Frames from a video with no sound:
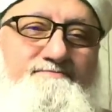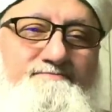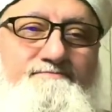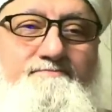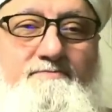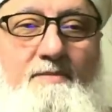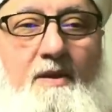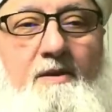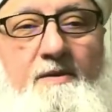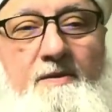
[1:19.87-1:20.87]

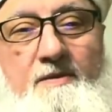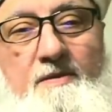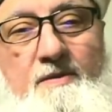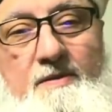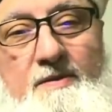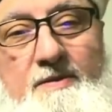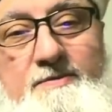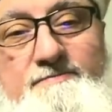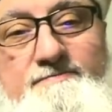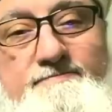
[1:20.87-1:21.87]

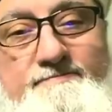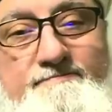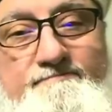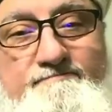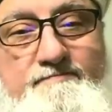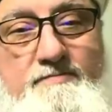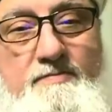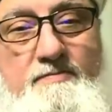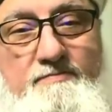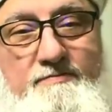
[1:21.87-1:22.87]

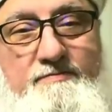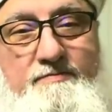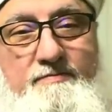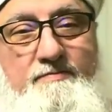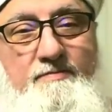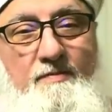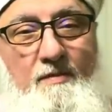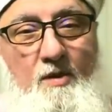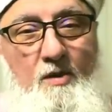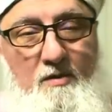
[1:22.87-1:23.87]
No one is speaking in this clip.